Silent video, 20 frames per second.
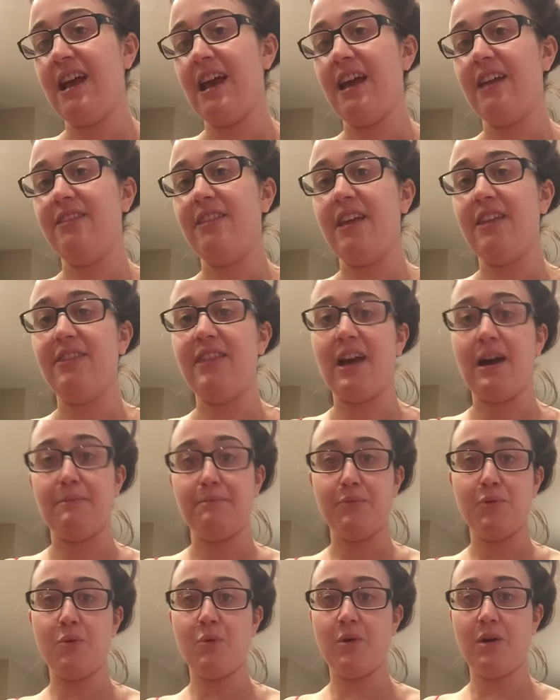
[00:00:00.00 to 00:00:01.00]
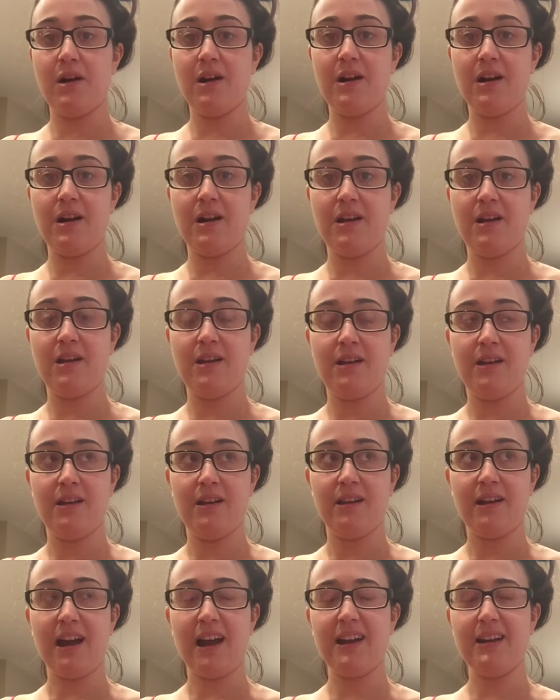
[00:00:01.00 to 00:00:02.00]
And then that port
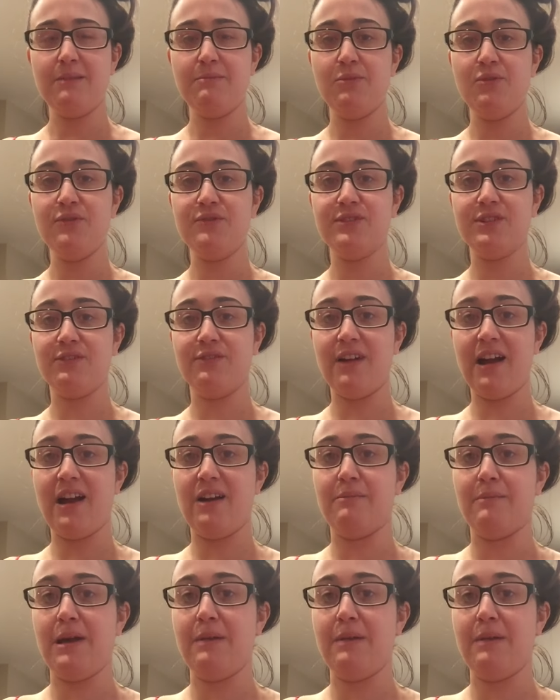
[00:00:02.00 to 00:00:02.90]
kind of moves around.